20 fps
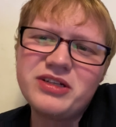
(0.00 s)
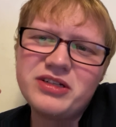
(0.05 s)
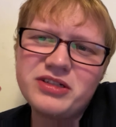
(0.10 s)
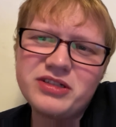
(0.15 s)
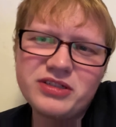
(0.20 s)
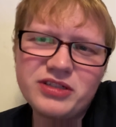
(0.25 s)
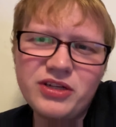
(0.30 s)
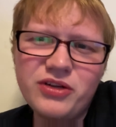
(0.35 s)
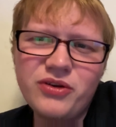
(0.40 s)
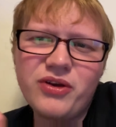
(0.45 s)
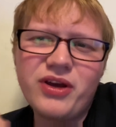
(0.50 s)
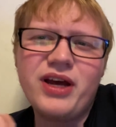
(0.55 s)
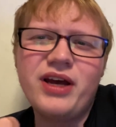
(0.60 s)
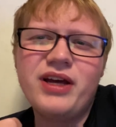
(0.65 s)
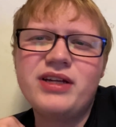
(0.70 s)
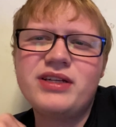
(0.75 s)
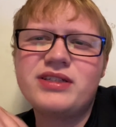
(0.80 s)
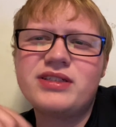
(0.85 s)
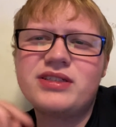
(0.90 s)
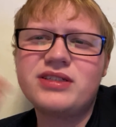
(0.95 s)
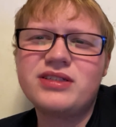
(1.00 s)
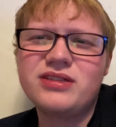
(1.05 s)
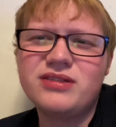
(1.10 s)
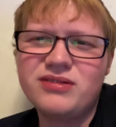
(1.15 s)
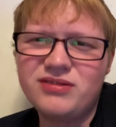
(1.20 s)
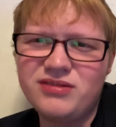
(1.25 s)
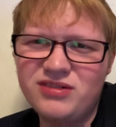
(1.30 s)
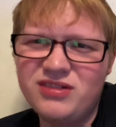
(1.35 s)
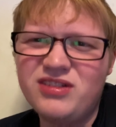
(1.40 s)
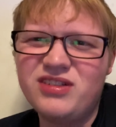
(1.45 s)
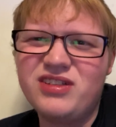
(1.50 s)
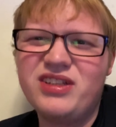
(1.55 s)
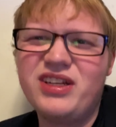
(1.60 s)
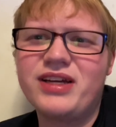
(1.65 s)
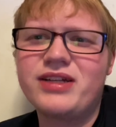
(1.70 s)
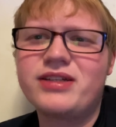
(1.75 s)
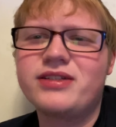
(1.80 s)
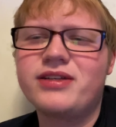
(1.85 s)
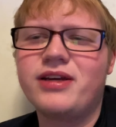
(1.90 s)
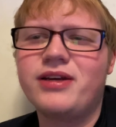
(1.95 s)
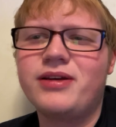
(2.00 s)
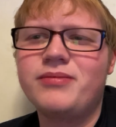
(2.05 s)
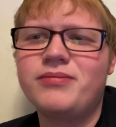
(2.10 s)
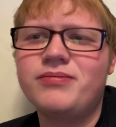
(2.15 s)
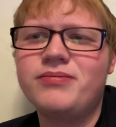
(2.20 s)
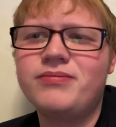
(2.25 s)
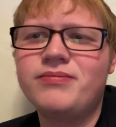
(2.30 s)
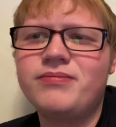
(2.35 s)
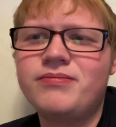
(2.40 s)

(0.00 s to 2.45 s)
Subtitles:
See you guys next time.